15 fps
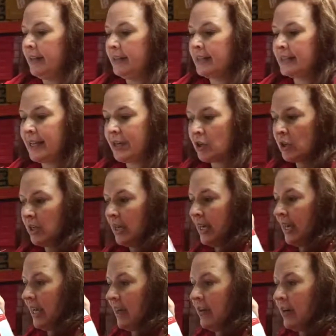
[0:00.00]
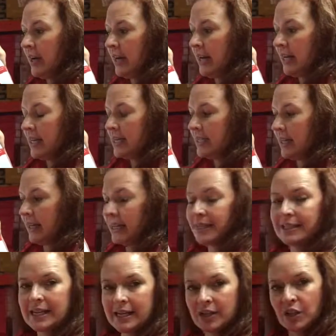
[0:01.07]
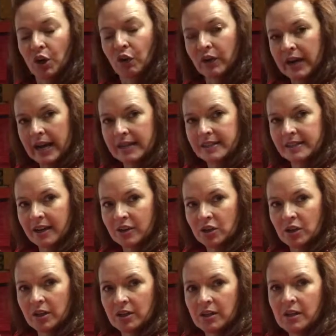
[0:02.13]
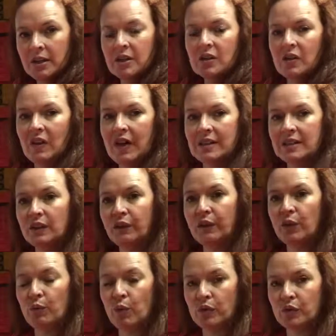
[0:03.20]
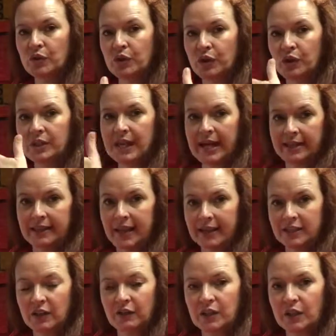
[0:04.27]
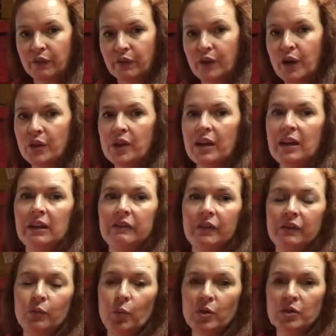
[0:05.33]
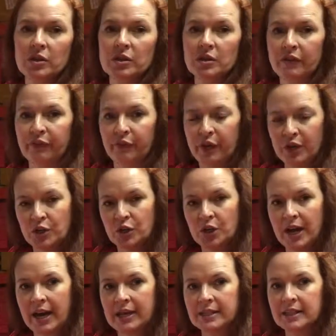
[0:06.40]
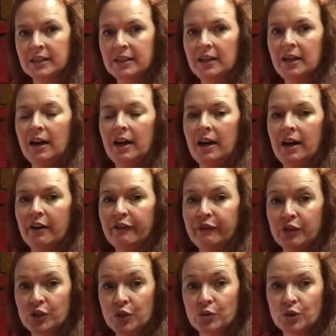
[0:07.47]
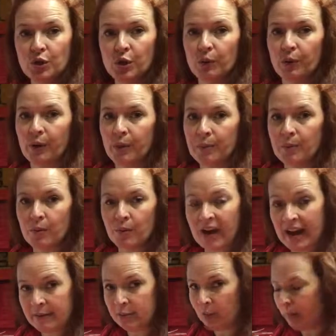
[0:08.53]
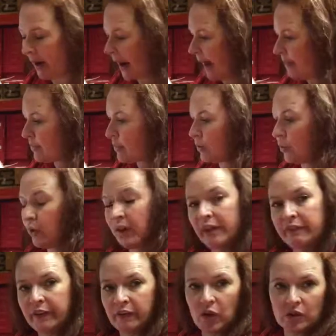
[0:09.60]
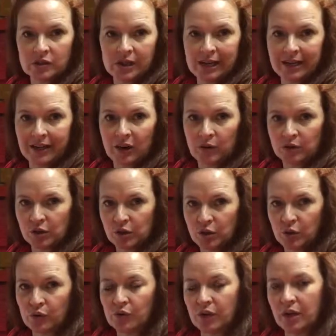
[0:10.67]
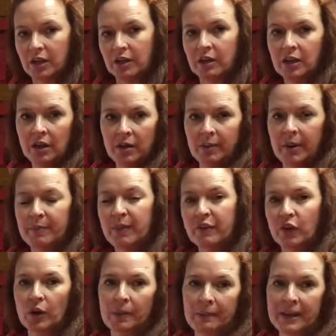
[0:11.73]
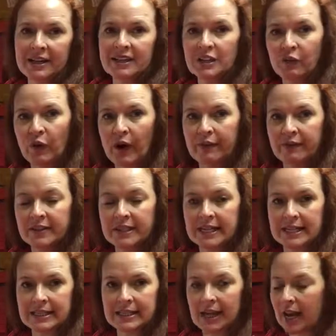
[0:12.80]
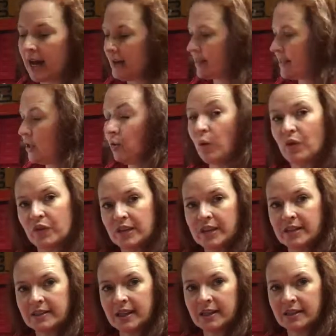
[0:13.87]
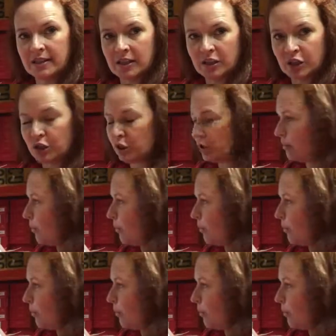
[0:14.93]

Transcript: The section here is an extend and create section. So that's if you want to take the activity further, if you want to differentiate for children who are more able perhaps, or if you've got slightly older children and maybe you've got a mixed 5-6 class and you want the year 6s to do